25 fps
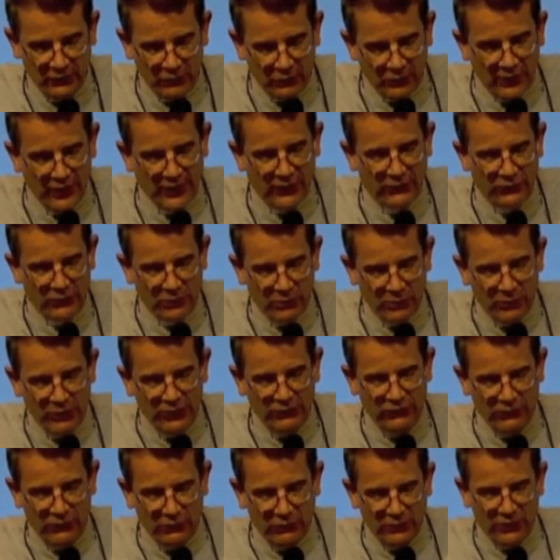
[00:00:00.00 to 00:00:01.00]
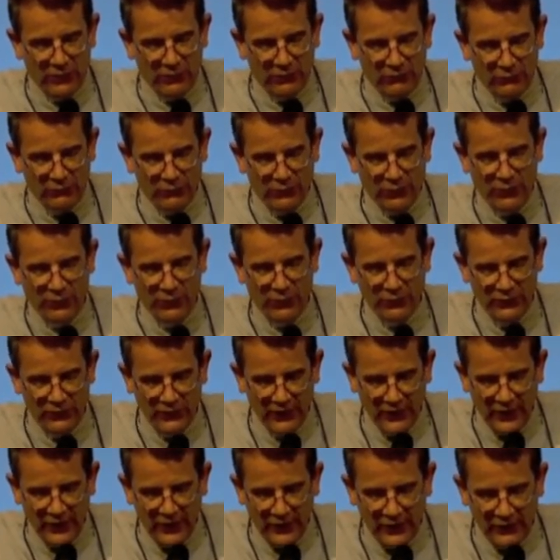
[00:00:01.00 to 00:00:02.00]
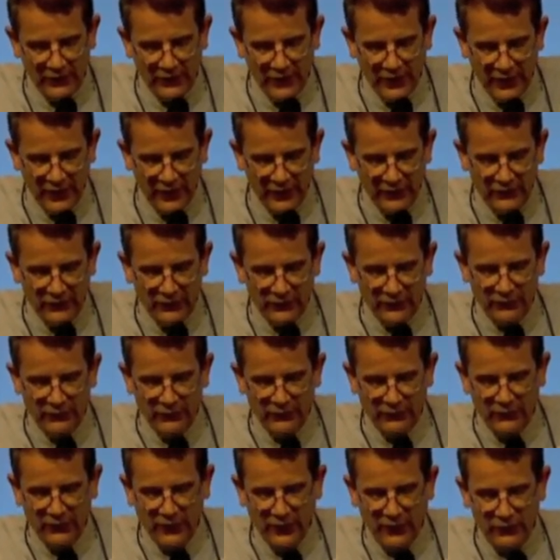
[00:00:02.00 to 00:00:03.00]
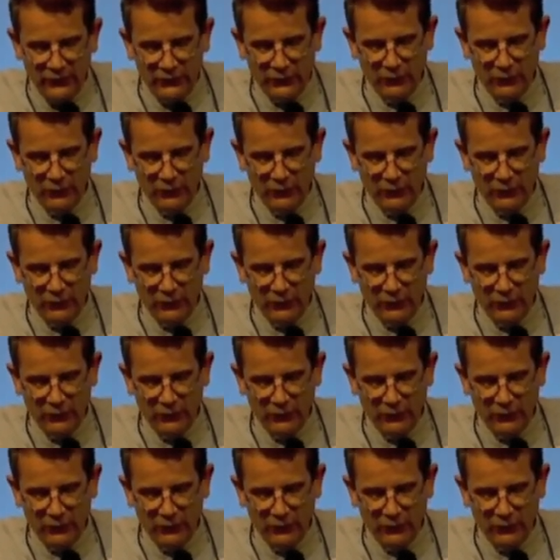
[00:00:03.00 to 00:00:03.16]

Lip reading: where the mystery of God enlightens